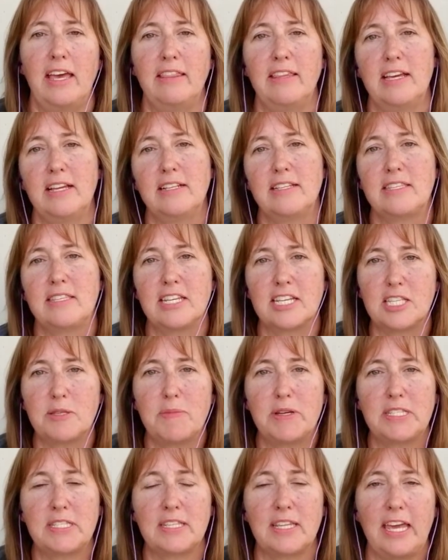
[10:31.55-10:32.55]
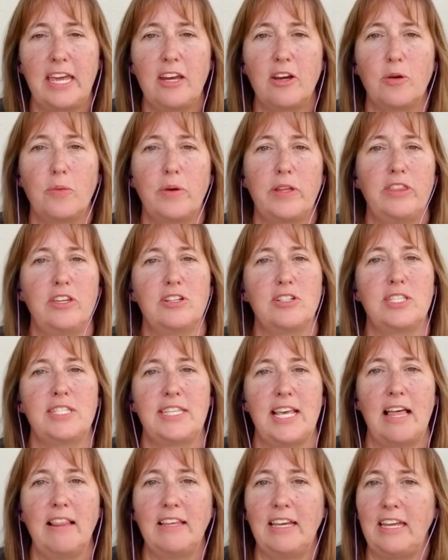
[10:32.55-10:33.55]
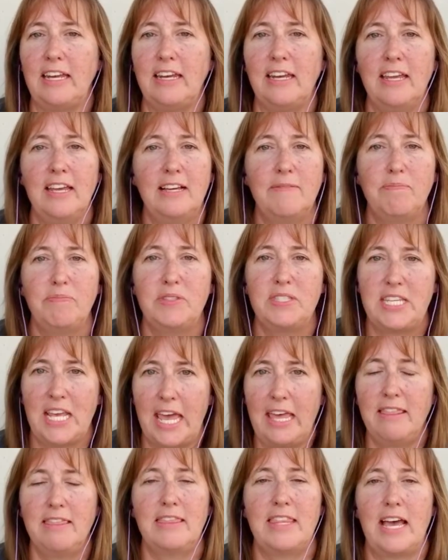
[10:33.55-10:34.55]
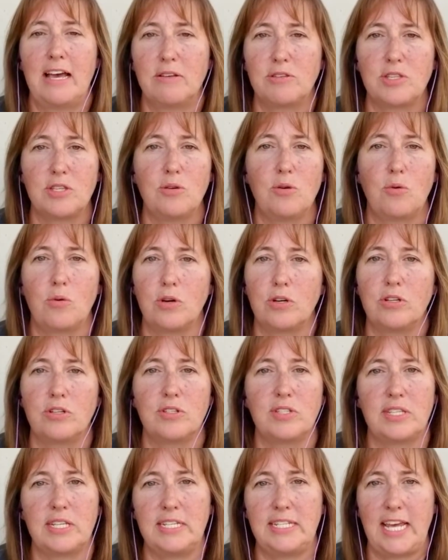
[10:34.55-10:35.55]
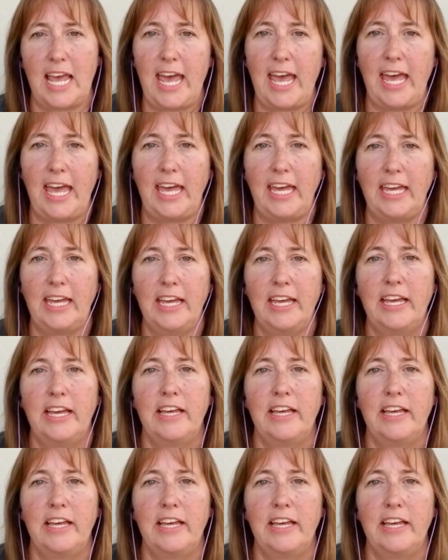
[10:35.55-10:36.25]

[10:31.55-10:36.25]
And then 6 months later, when they're selling 10,000 orders a day,